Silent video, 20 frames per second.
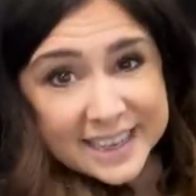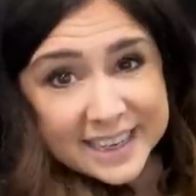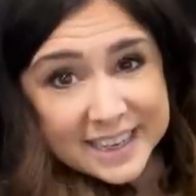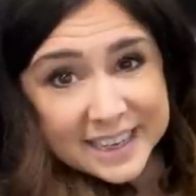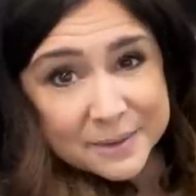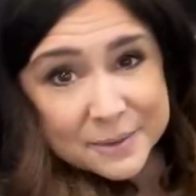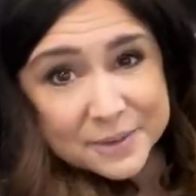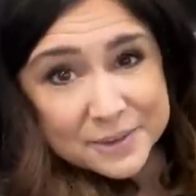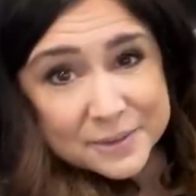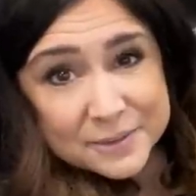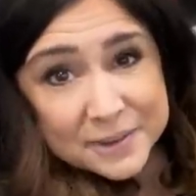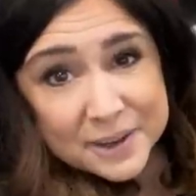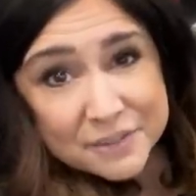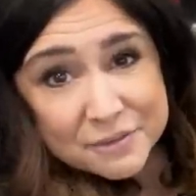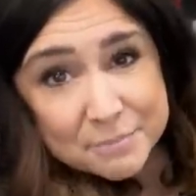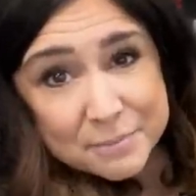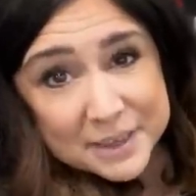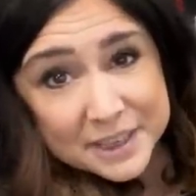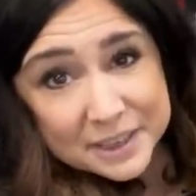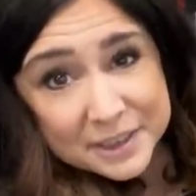It was a rough
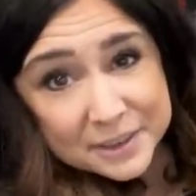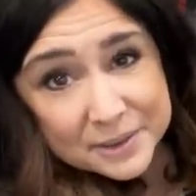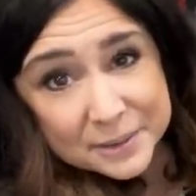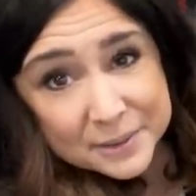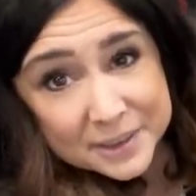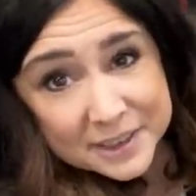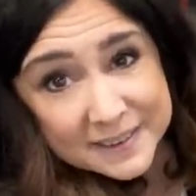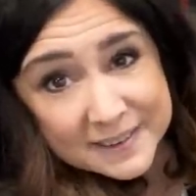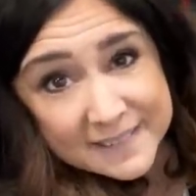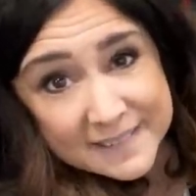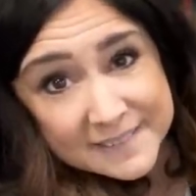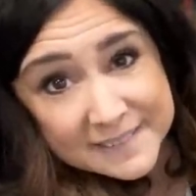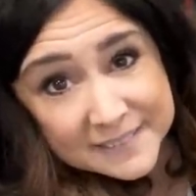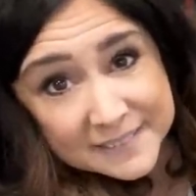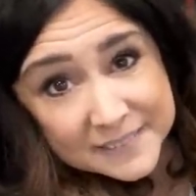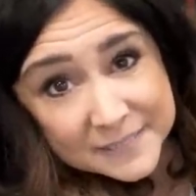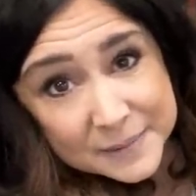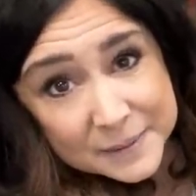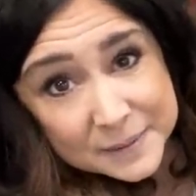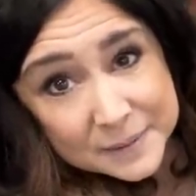B U.
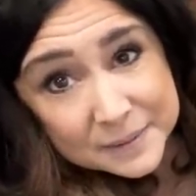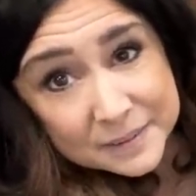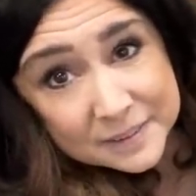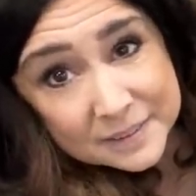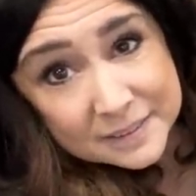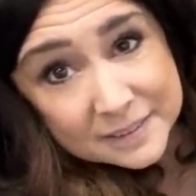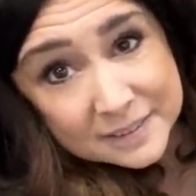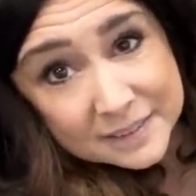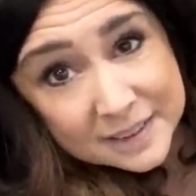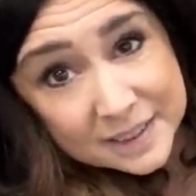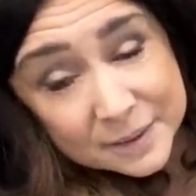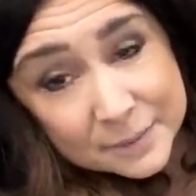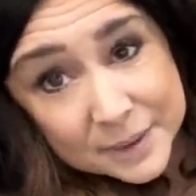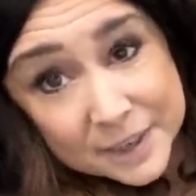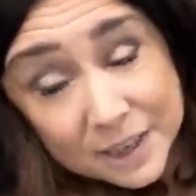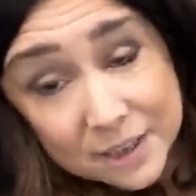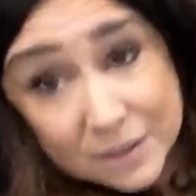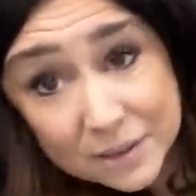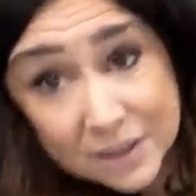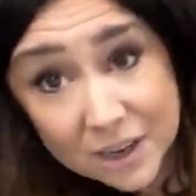Here we
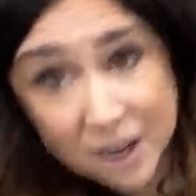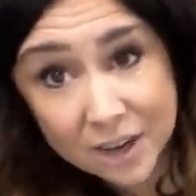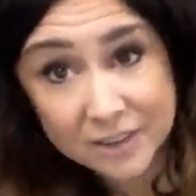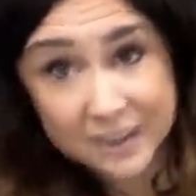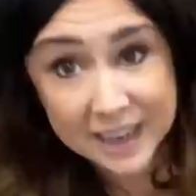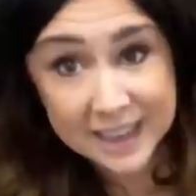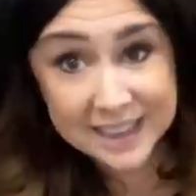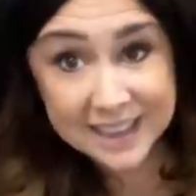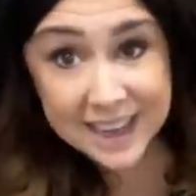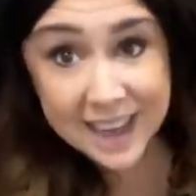go. All right.